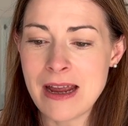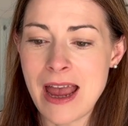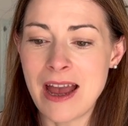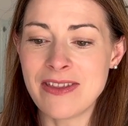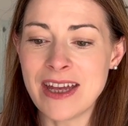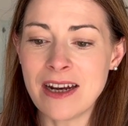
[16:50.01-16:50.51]

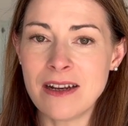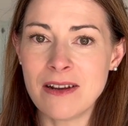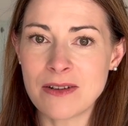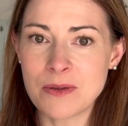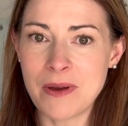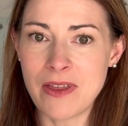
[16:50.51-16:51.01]
and then I
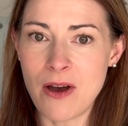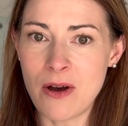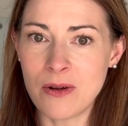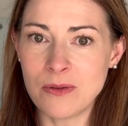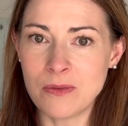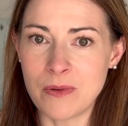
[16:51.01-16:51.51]
looked where the
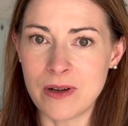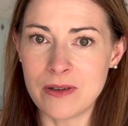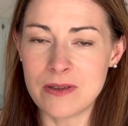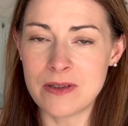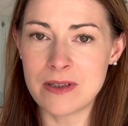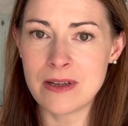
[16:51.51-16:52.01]
hole
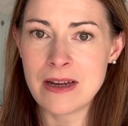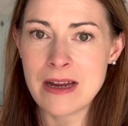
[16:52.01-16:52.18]
was,